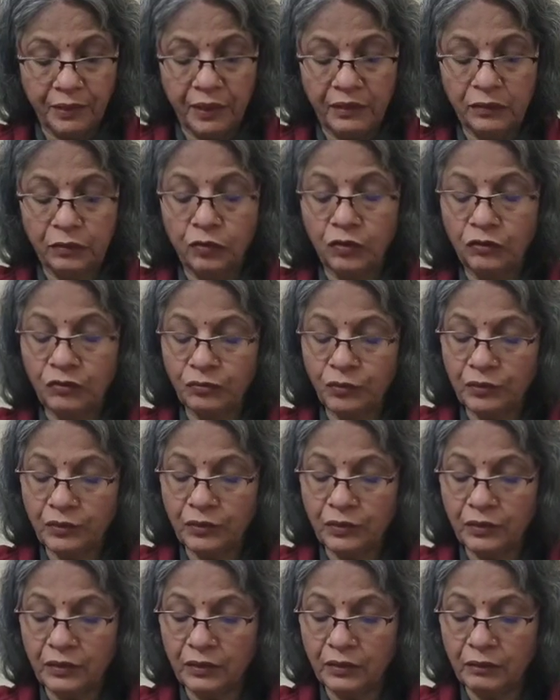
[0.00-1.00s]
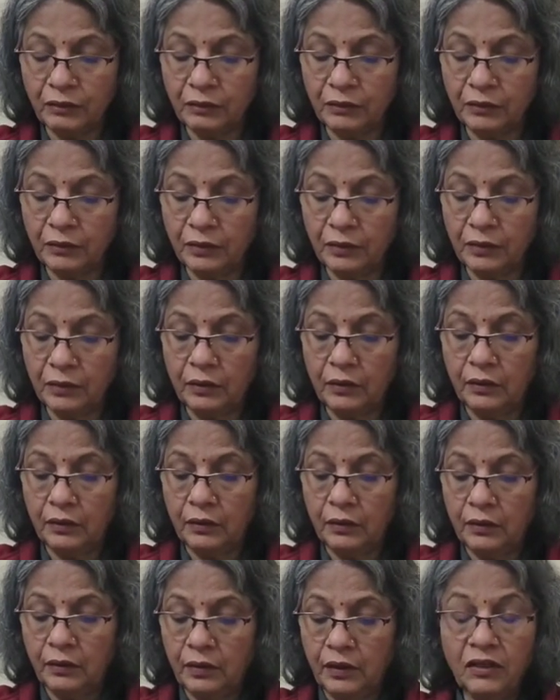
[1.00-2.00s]
it's good for the
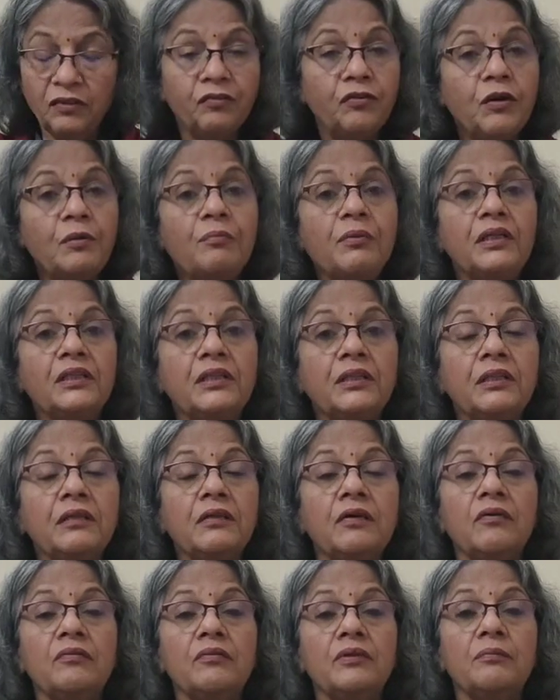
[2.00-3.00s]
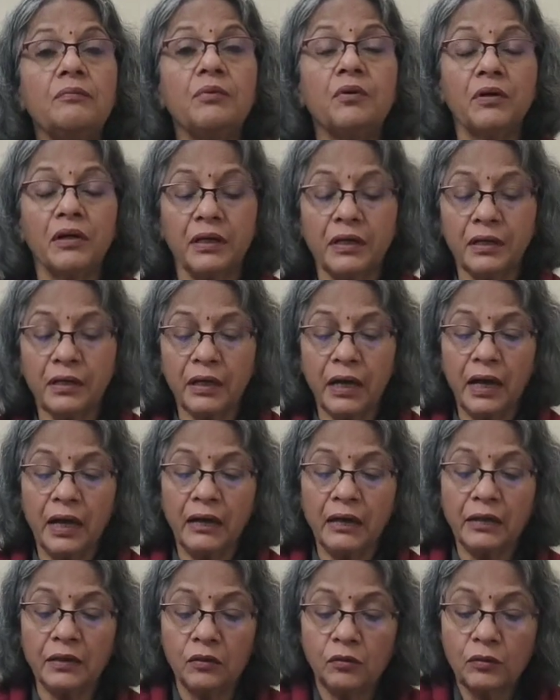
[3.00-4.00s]
inflammation of the body,
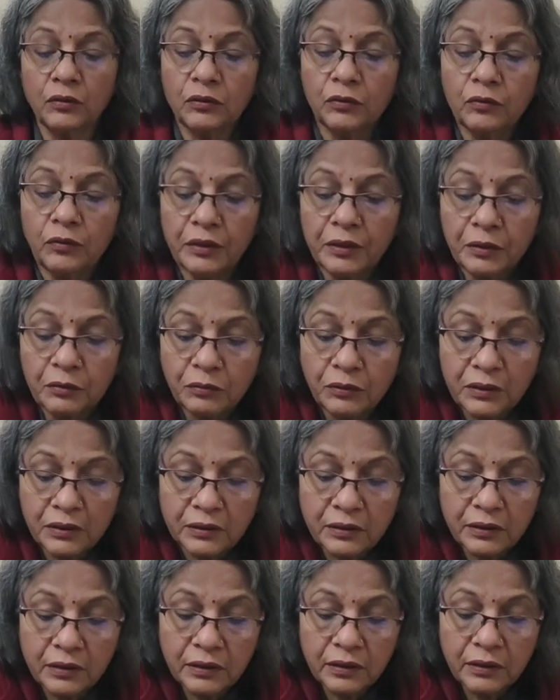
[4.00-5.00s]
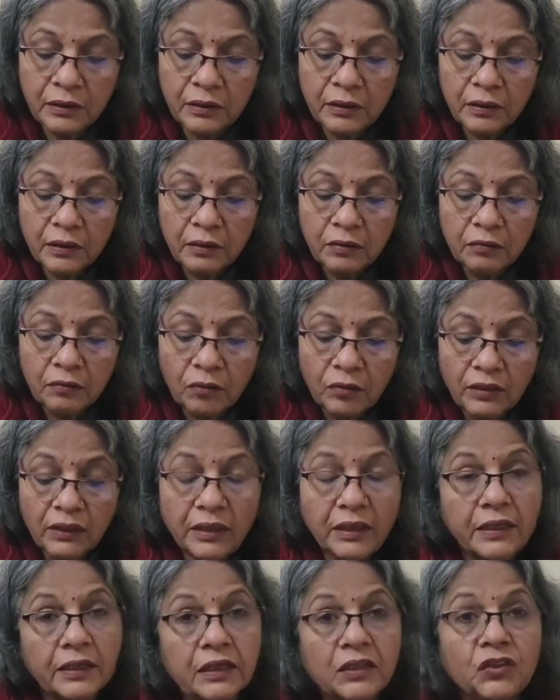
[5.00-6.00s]
and it also reduces the
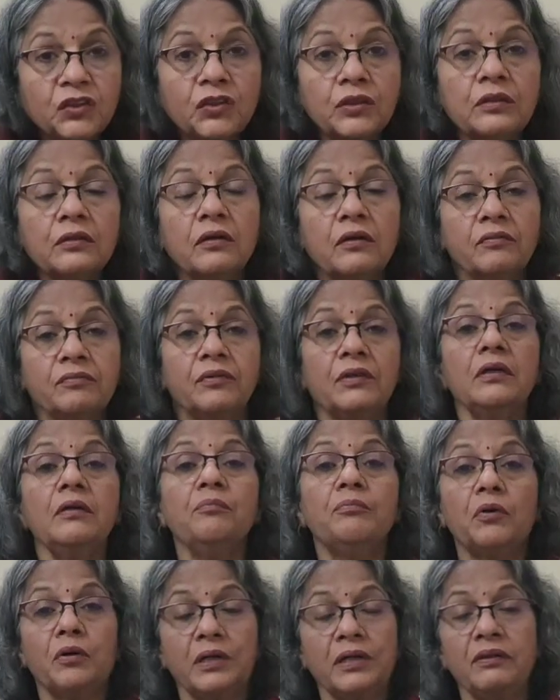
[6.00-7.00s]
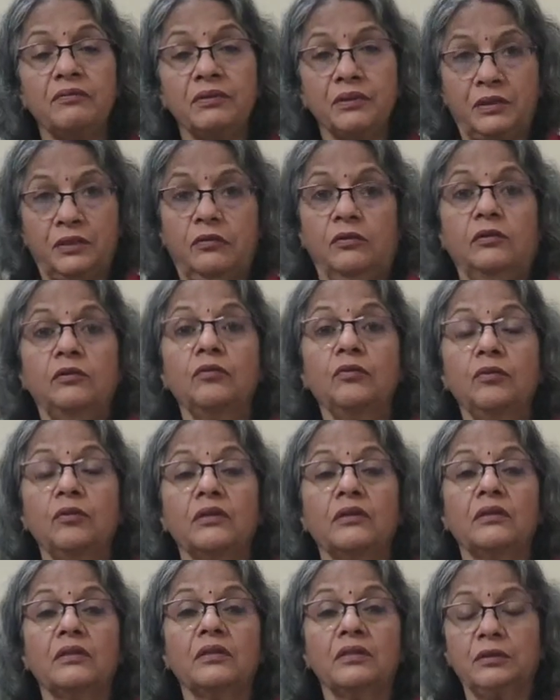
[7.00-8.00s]
water retention of the body, which also
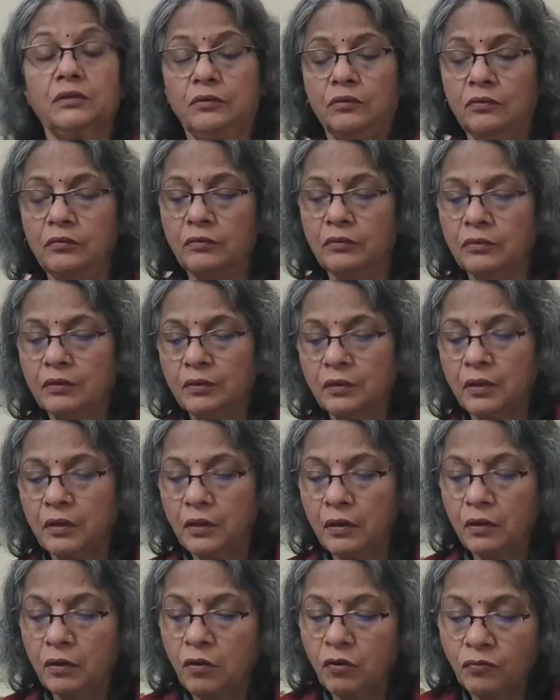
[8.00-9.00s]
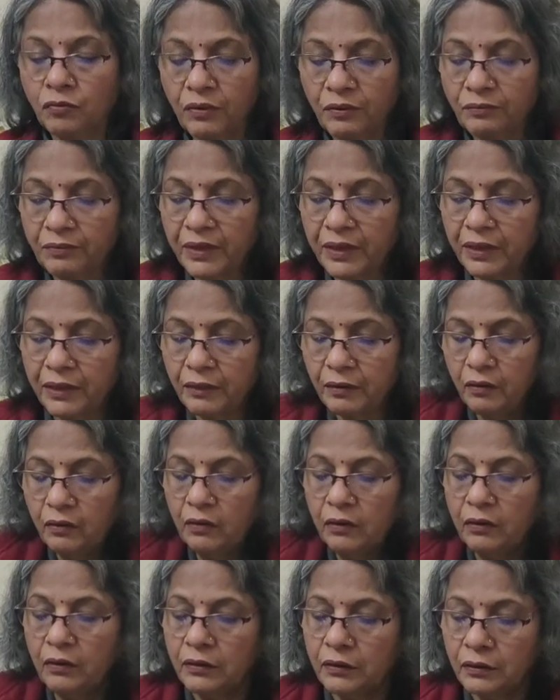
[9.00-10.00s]
causes, you know, overweight
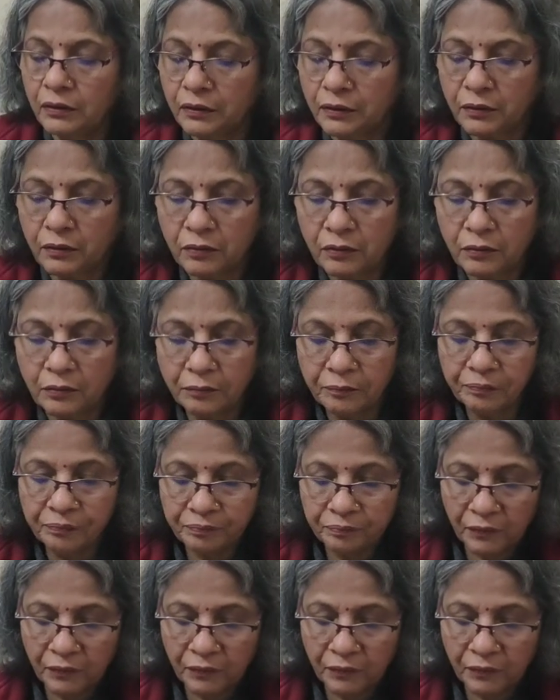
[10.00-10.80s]
or, you know.